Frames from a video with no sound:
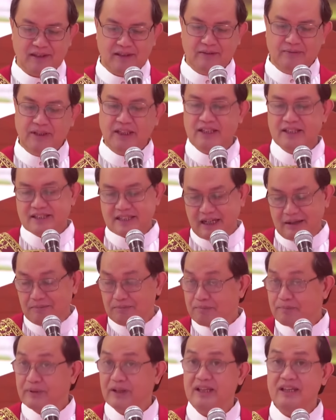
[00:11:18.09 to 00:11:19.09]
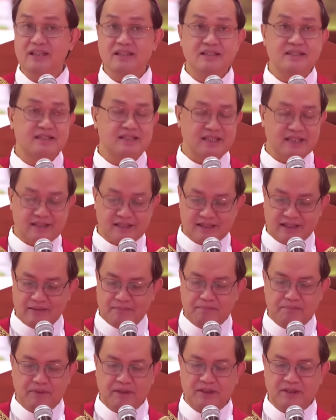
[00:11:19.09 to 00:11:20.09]
with some priests and
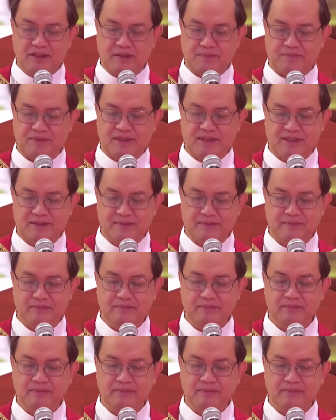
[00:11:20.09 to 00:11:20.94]
some bishops.